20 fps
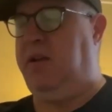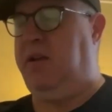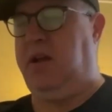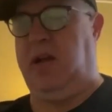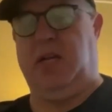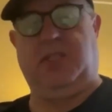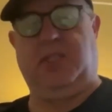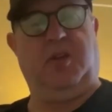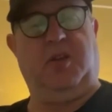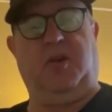
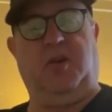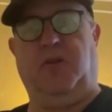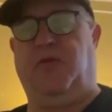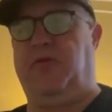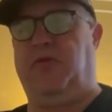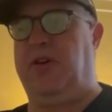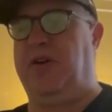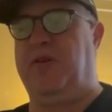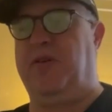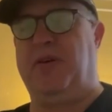I said, you'll
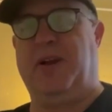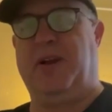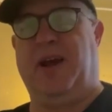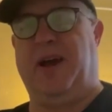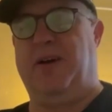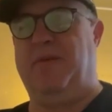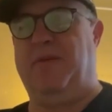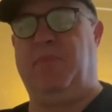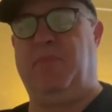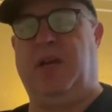figure it
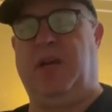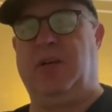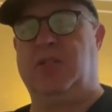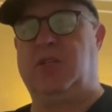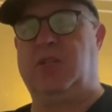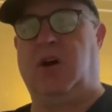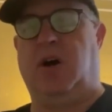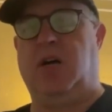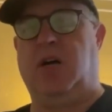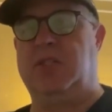out because
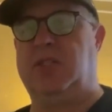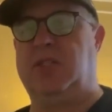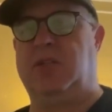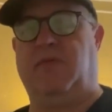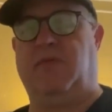costs of,